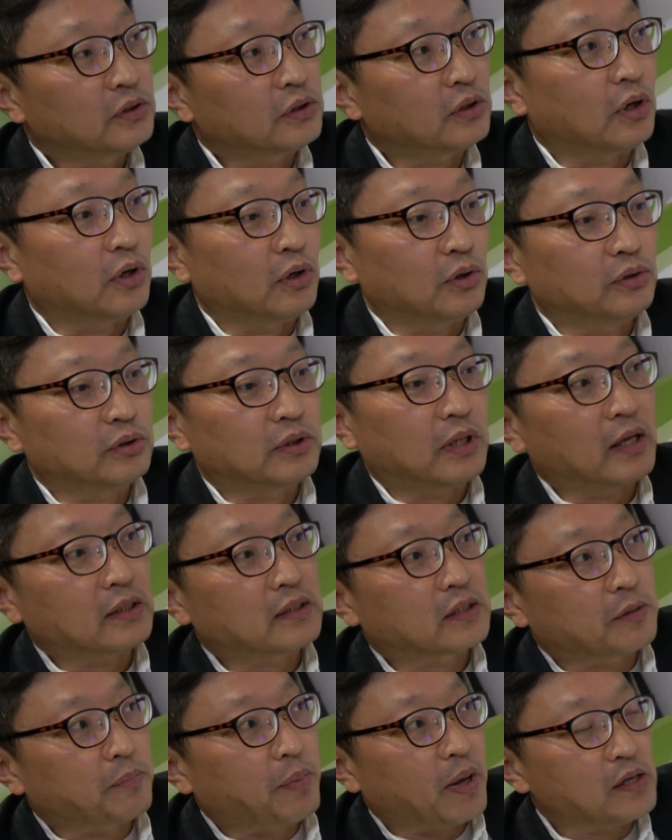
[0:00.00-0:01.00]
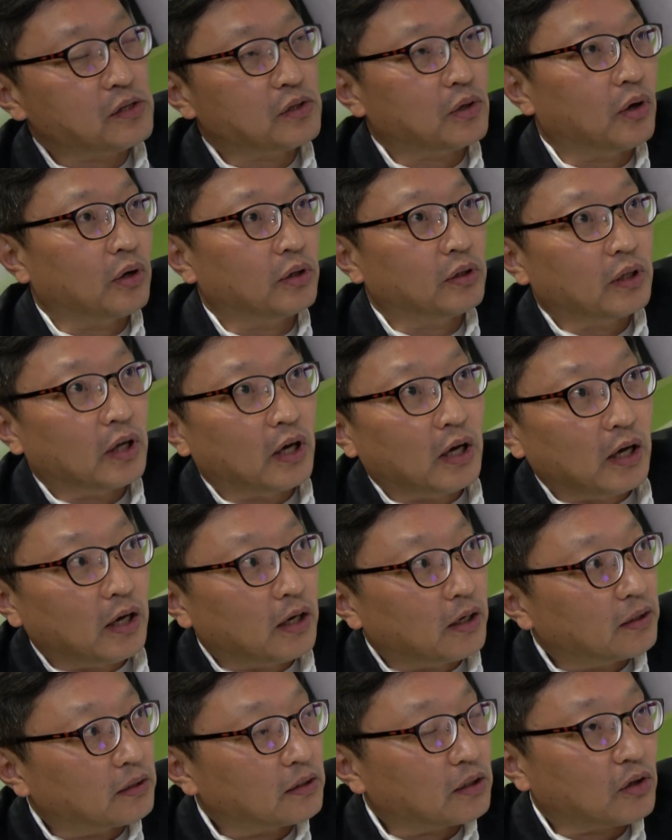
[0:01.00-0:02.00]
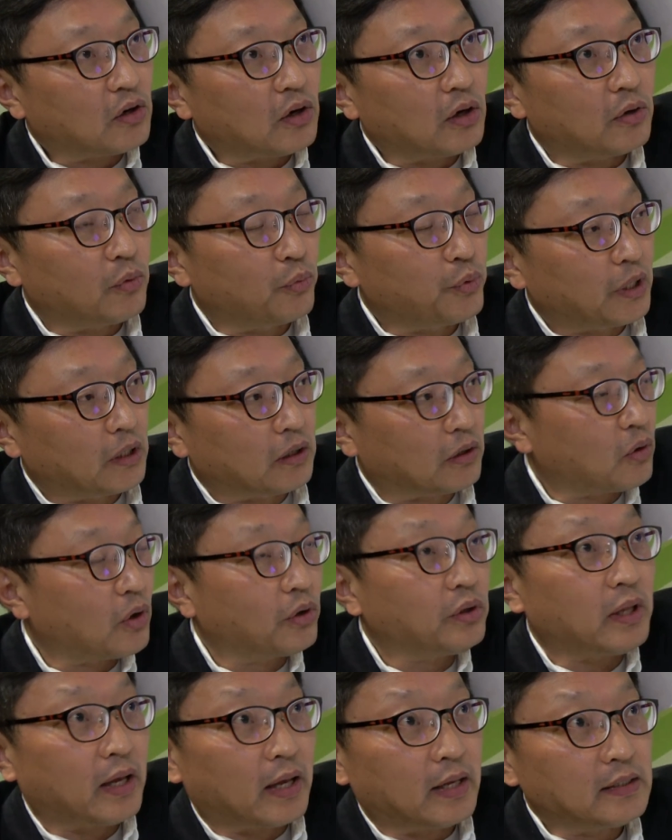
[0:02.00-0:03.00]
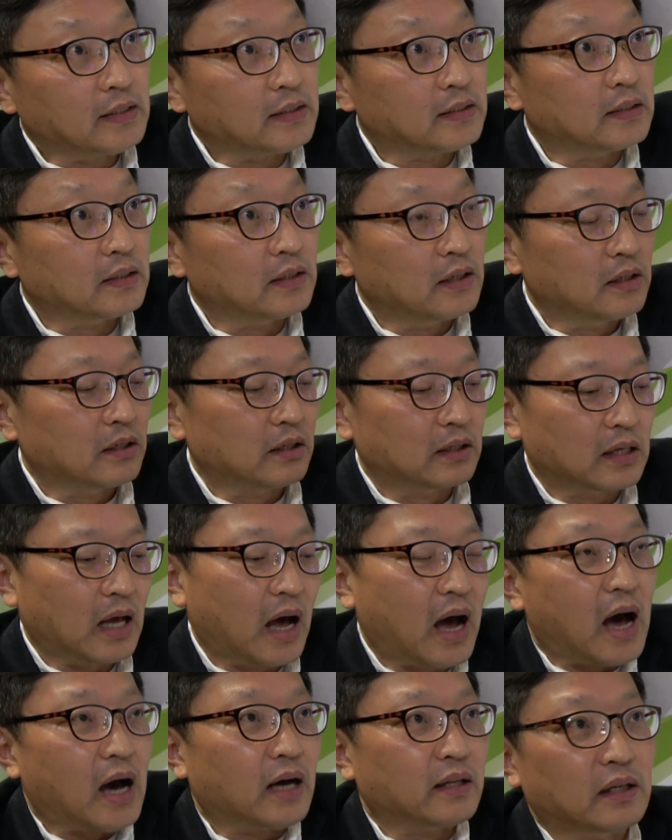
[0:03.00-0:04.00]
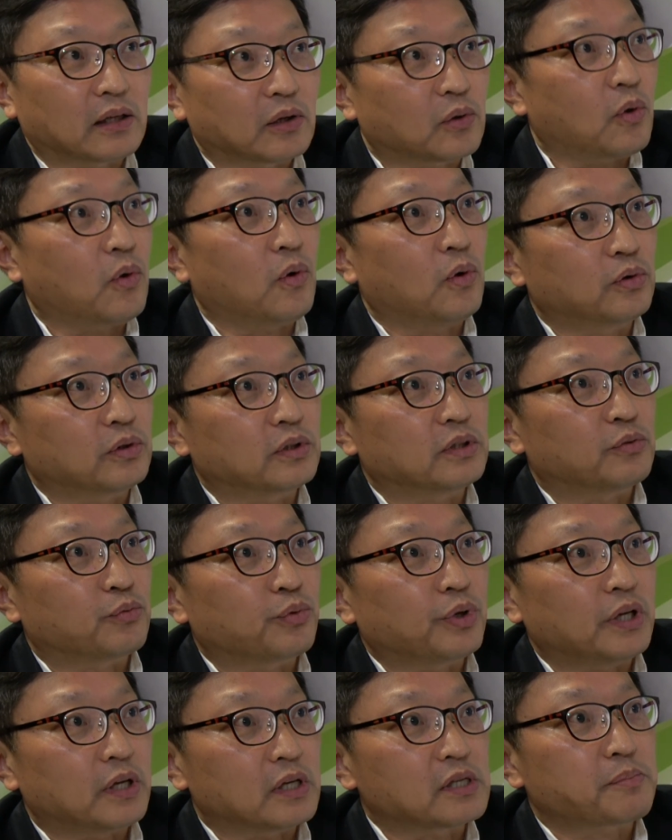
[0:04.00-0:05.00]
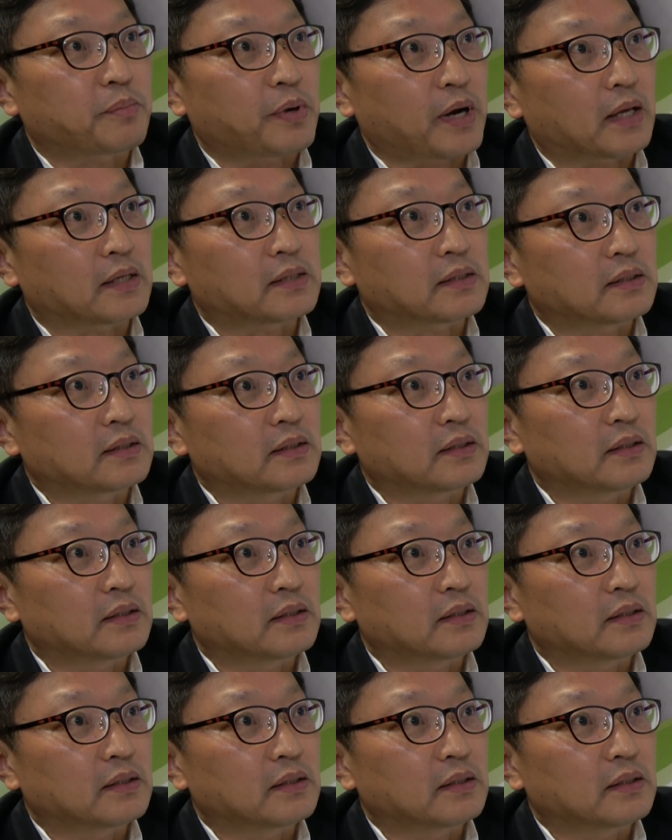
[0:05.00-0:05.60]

So that depends on uh, with the contents, mm-hmm. the hard and cold we express.